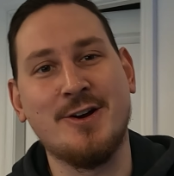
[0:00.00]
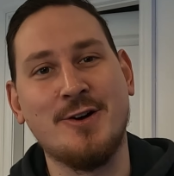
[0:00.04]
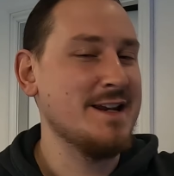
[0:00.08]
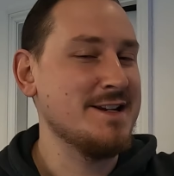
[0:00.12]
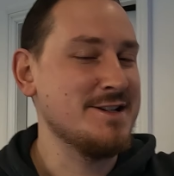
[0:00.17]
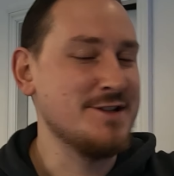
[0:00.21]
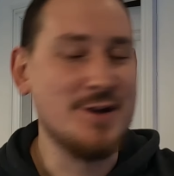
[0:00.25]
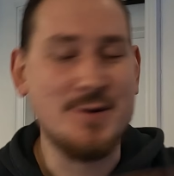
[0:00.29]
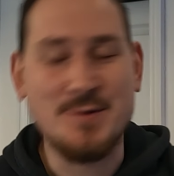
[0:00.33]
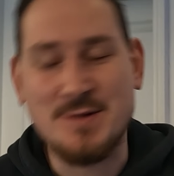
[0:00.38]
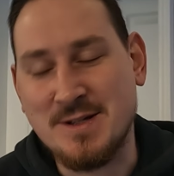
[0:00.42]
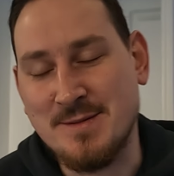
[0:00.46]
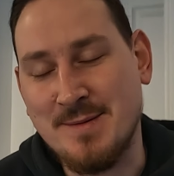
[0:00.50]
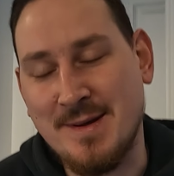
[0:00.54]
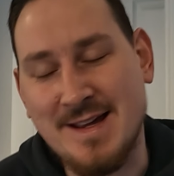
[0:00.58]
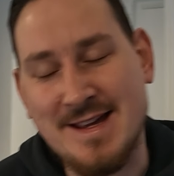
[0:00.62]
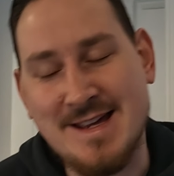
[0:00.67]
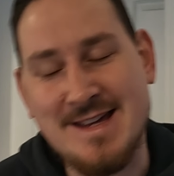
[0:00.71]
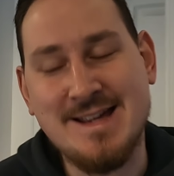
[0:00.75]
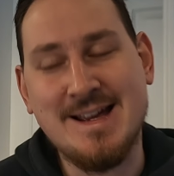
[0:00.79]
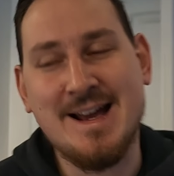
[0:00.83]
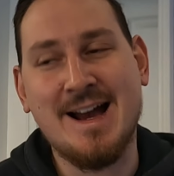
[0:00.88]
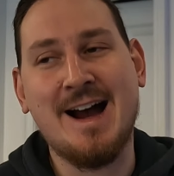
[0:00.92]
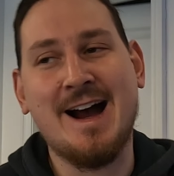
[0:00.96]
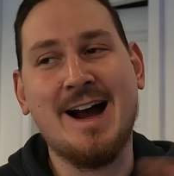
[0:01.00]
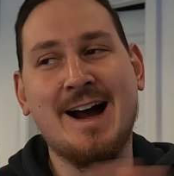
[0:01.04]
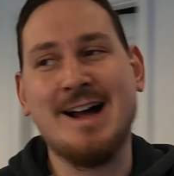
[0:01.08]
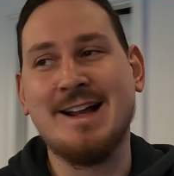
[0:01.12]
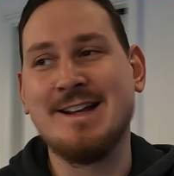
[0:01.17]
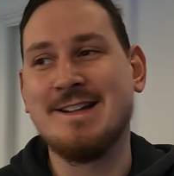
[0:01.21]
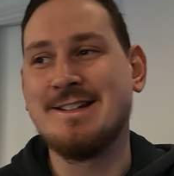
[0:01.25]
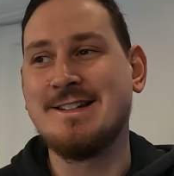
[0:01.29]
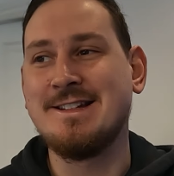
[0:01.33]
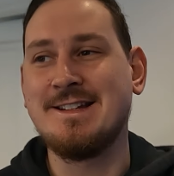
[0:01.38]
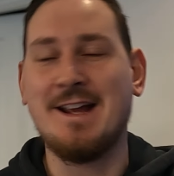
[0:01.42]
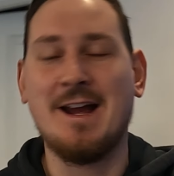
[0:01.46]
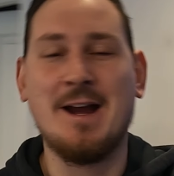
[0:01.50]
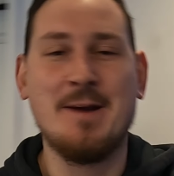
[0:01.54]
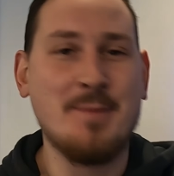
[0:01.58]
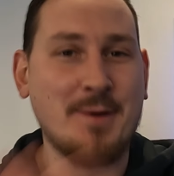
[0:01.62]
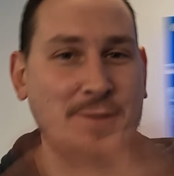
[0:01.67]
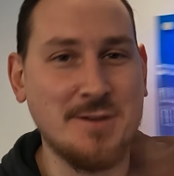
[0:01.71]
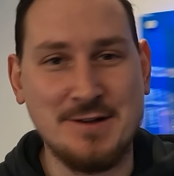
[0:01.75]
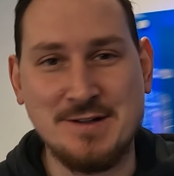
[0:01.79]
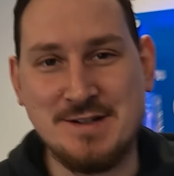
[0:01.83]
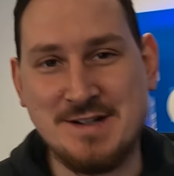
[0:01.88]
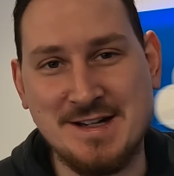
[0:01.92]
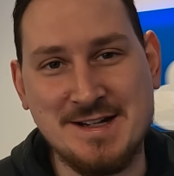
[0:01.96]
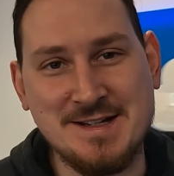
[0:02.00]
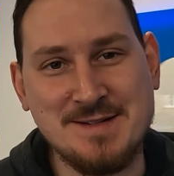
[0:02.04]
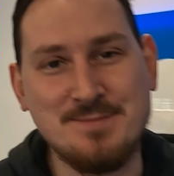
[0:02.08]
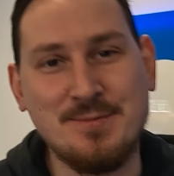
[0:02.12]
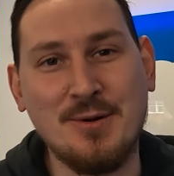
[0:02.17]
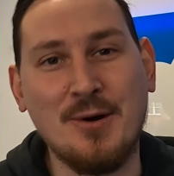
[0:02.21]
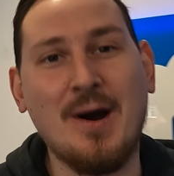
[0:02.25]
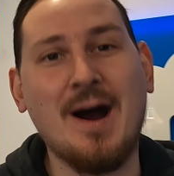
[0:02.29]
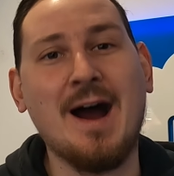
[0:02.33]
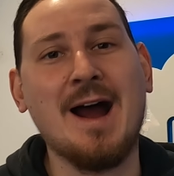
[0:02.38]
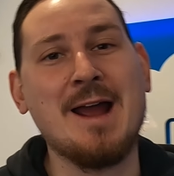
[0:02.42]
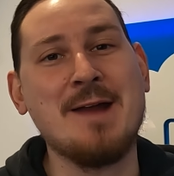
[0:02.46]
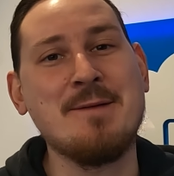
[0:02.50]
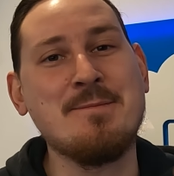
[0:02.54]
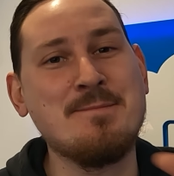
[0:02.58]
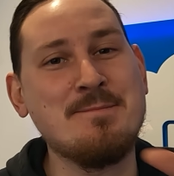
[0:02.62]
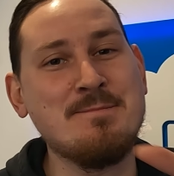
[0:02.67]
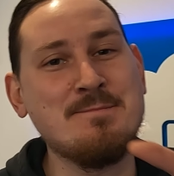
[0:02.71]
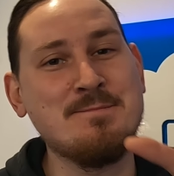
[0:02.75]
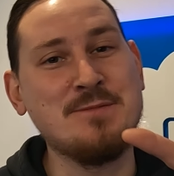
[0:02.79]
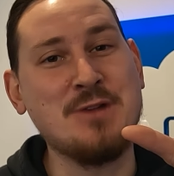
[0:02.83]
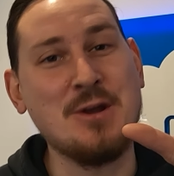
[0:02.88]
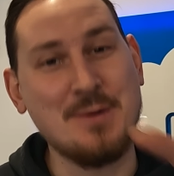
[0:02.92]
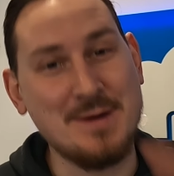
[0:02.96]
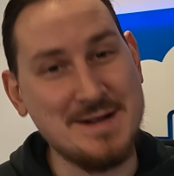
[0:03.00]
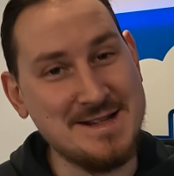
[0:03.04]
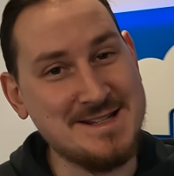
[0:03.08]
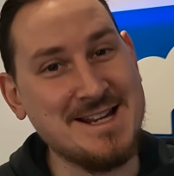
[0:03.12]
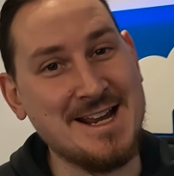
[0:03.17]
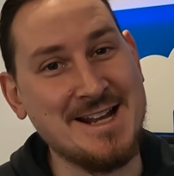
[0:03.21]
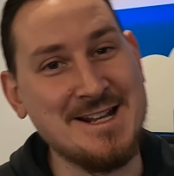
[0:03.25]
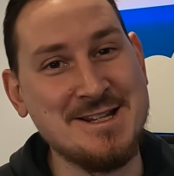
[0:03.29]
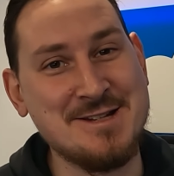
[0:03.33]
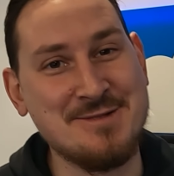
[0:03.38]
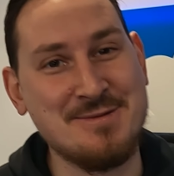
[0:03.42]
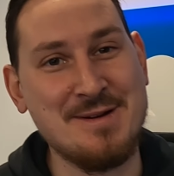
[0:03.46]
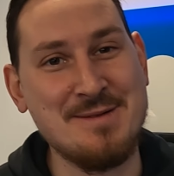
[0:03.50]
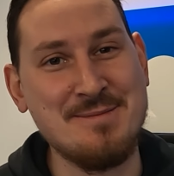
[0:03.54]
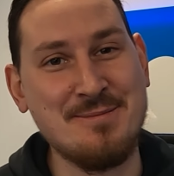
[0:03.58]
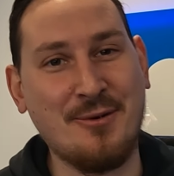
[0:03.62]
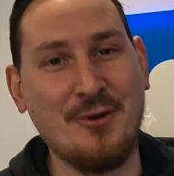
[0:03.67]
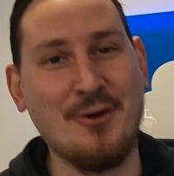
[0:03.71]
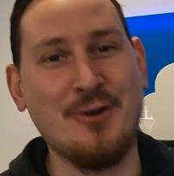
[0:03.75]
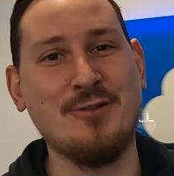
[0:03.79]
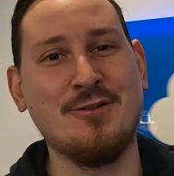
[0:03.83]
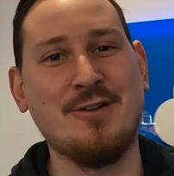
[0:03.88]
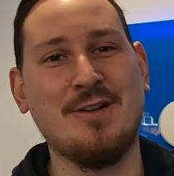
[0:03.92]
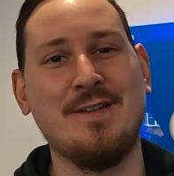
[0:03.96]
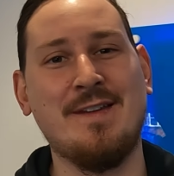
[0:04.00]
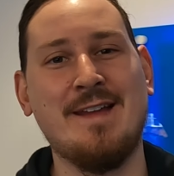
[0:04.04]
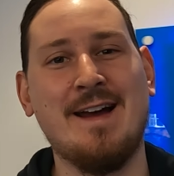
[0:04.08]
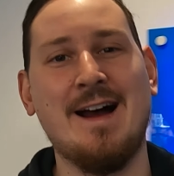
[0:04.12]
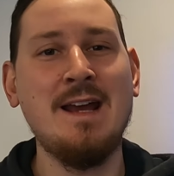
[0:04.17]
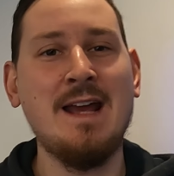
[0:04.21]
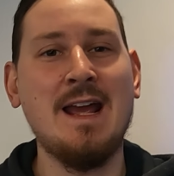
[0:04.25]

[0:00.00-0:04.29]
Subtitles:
It's new to me, and apologies, but I do intend to improve on that.